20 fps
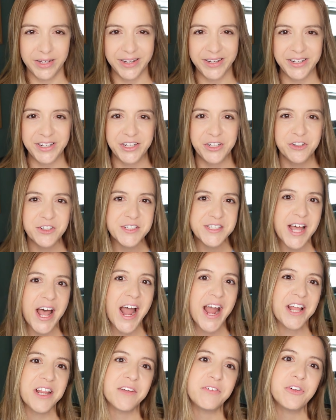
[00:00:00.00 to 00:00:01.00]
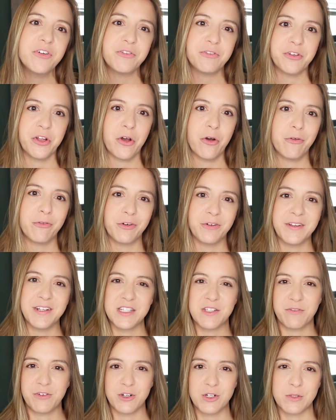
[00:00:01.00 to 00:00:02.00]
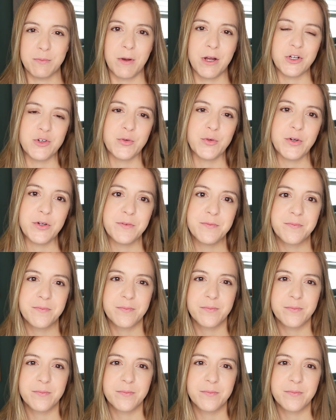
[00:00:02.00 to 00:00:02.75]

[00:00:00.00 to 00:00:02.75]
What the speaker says: Here's the high-level flow for this first module.